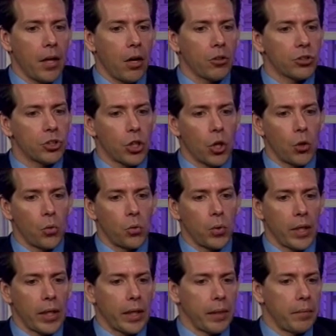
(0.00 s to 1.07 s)

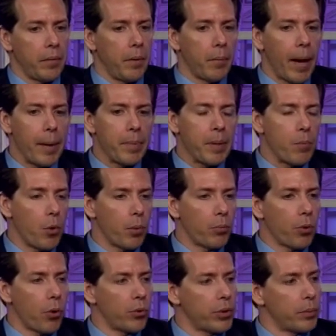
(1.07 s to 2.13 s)
Also, might be more
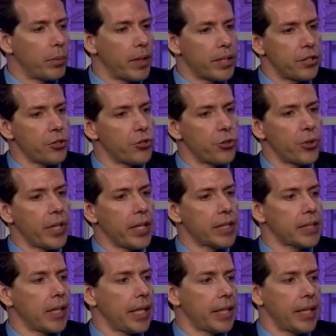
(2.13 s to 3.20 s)
prone to blisters or
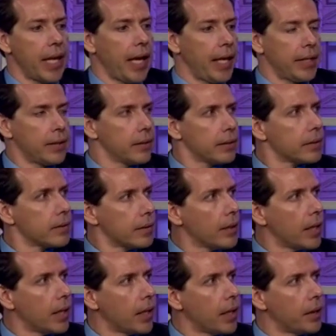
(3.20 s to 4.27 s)
things like that.
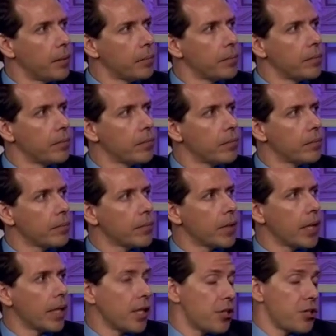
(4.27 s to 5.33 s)

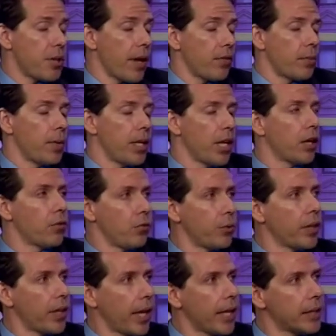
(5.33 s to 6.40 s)
And just have to be
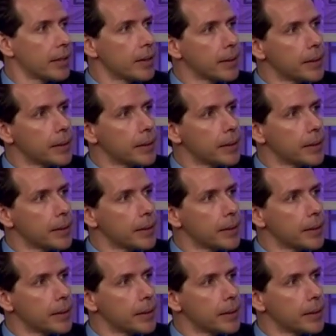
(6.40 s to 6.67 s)
careful with that.